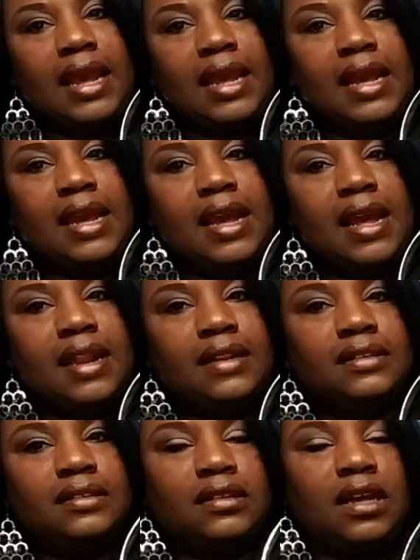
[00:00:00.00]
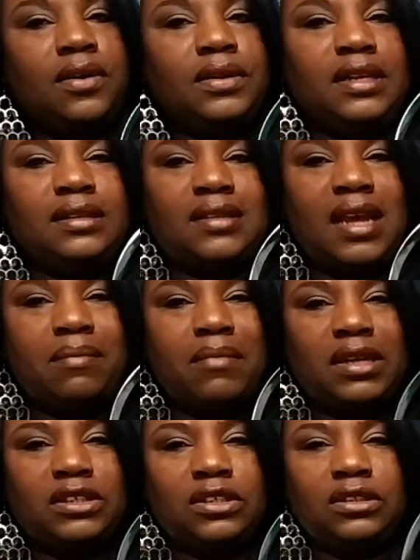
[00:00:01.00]
and so it didn't take
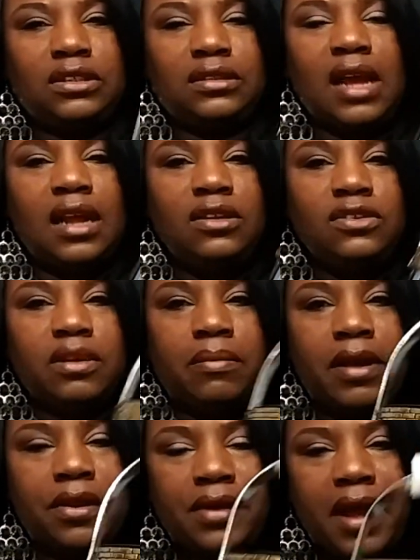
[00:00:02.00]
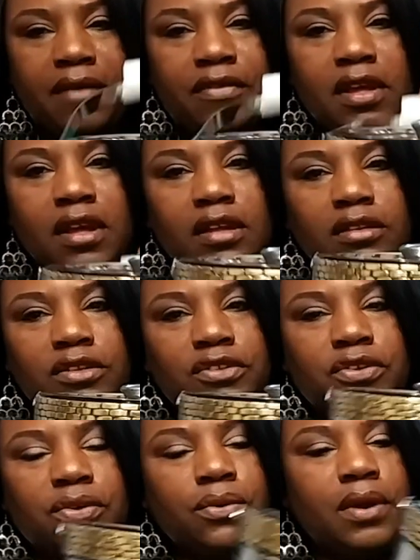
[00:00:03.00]
much to just, I used a butter knife to
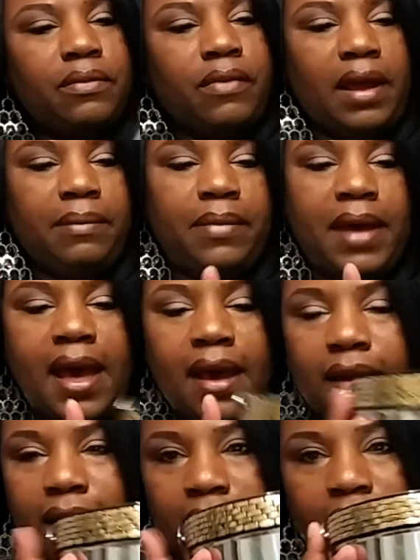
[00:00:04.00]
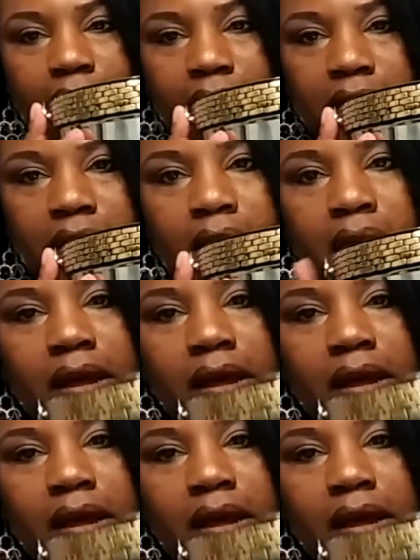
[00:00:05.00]
screw it right back in,